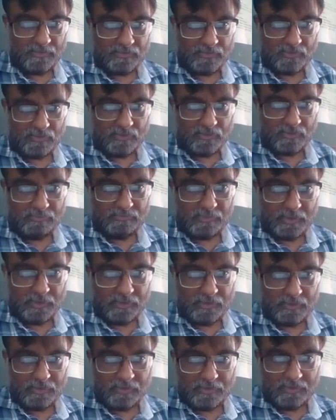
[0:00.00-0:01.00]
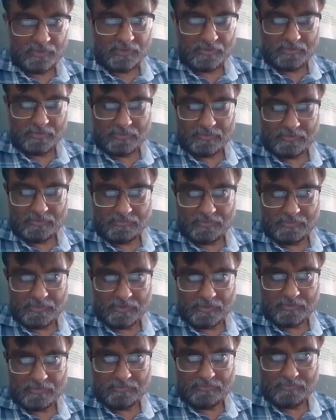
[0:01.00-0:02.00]
So uh,
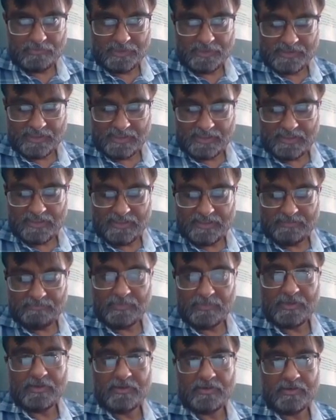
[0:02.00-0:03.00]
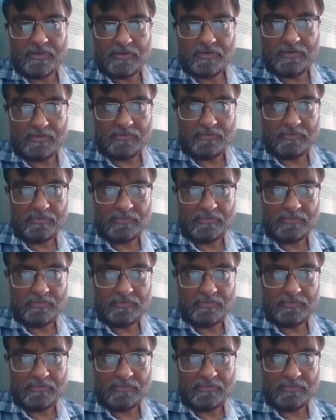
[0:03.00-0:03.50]
uh basically uh,